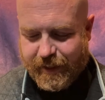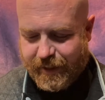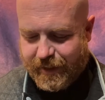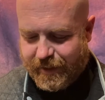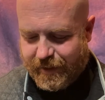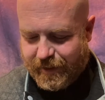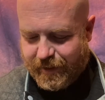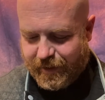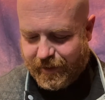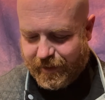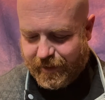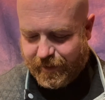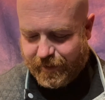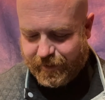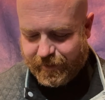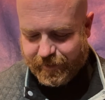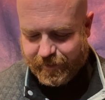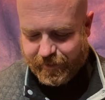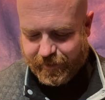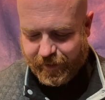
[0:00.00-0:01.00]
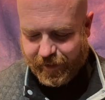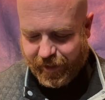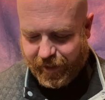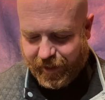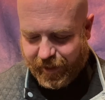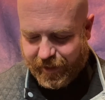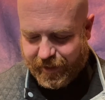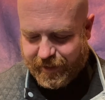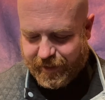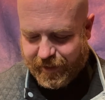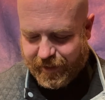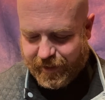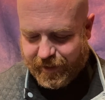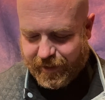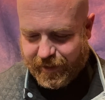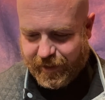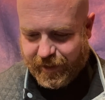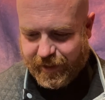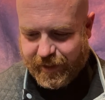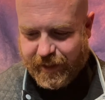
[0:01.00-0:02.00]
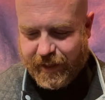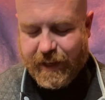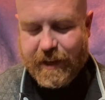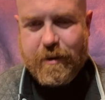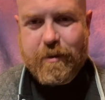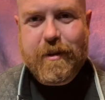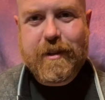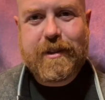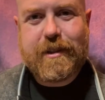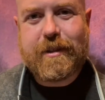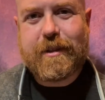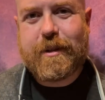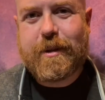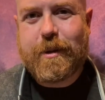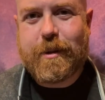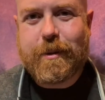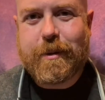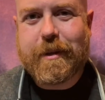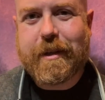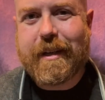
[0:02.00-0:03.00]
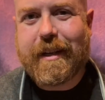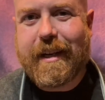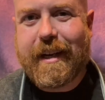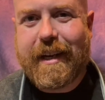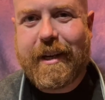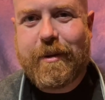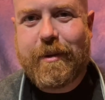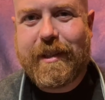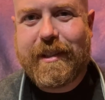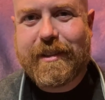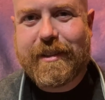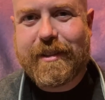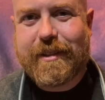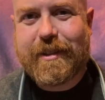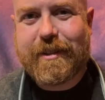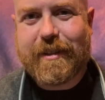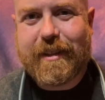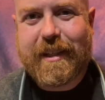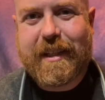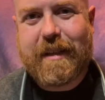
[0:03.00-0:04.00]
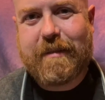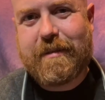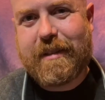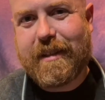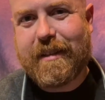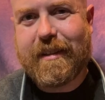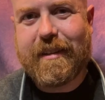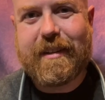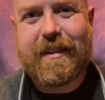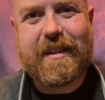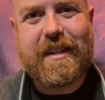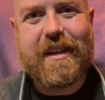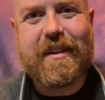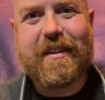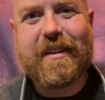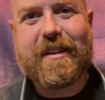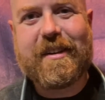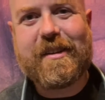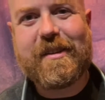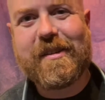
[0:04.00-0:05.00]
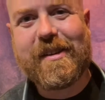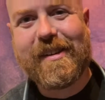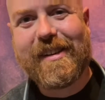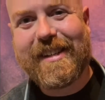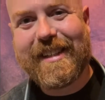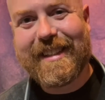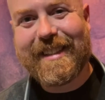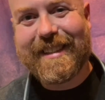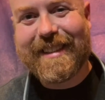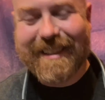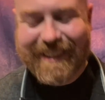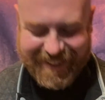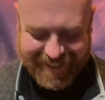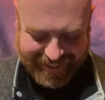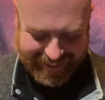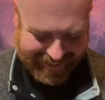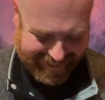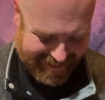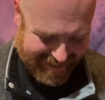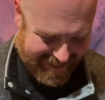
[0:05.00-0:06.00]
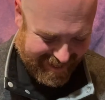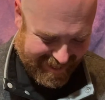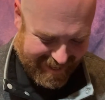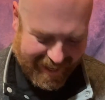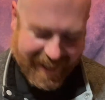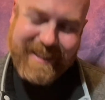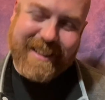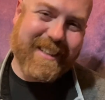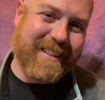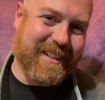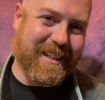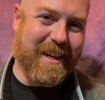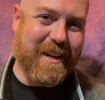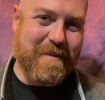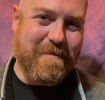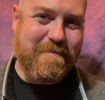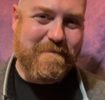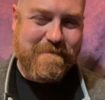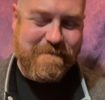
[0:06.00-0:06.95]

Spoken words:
you know, it kind of wasn't cool to like Weezer, so I kept it on the down low at the time.